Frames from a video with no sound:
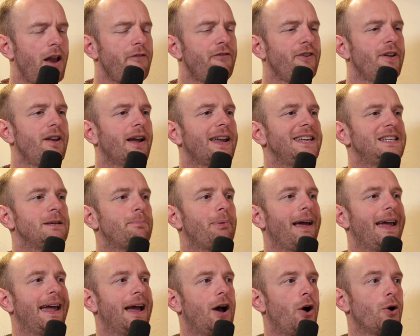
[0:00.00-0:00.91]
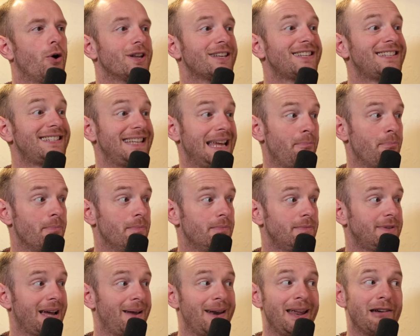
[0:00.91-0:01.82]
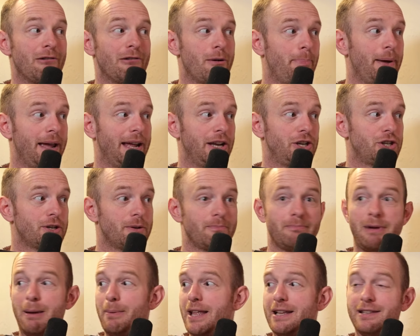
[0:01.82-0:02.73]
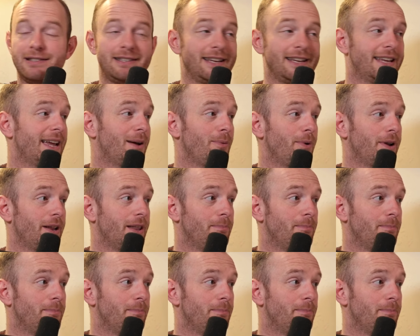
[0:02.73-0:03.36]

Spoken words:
feel lucky to play it on a sim down here at Pitch. Maybe they'd stick it in one of the